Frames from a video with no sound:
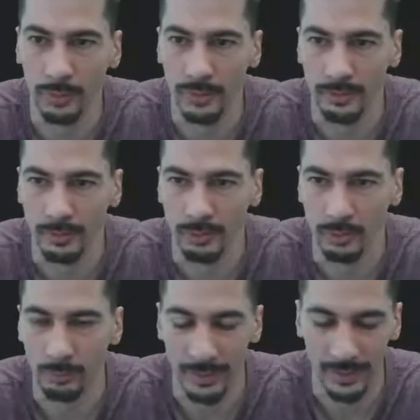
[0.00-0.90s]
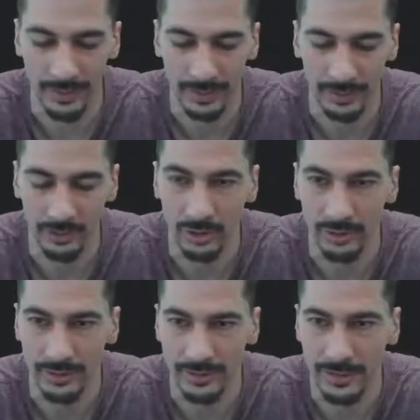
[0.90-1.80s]
plus or control minus, I can
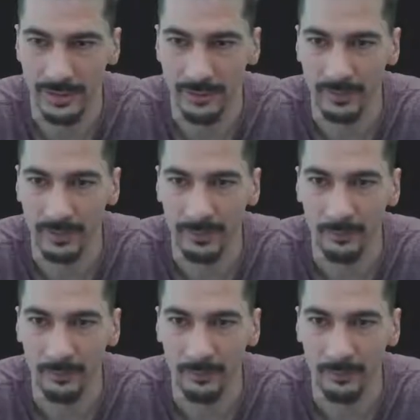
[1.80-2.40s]
change the size of it.